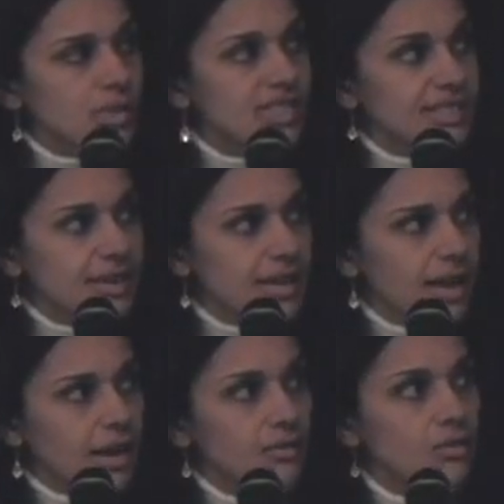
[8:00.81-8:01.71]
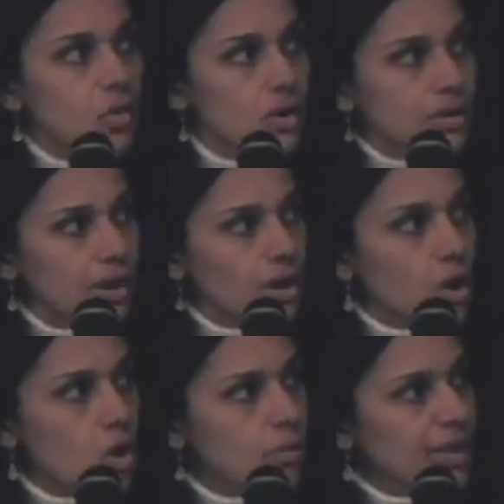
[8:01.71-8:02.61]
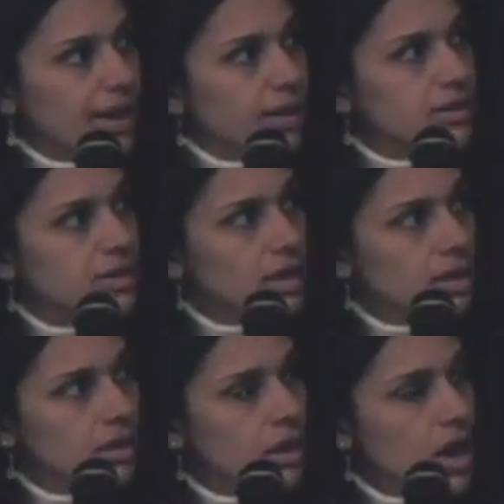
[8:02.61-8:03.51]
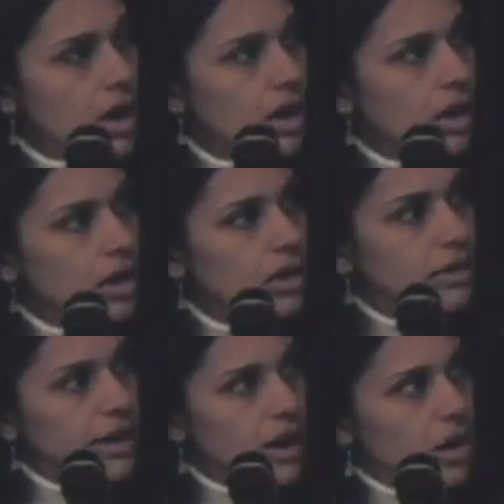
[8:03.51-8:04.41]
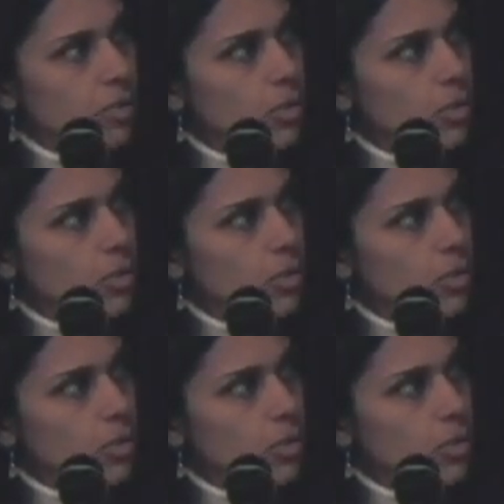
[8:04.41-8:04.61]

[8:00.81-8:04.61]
was seeking for their homeland in the Arab